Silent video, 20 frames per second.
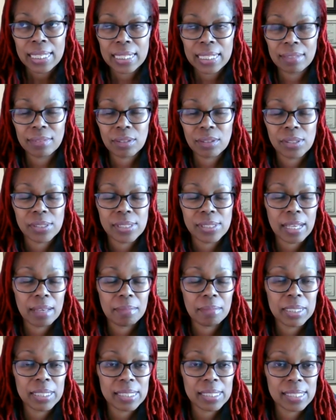Now, of course,
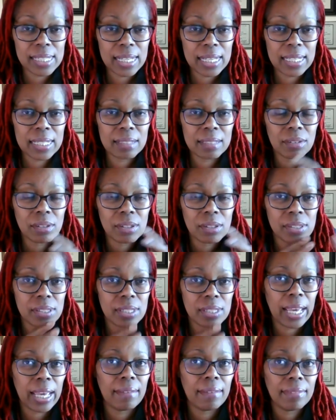that being stated, of course,
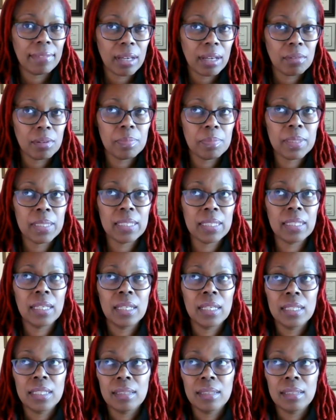the caveat would be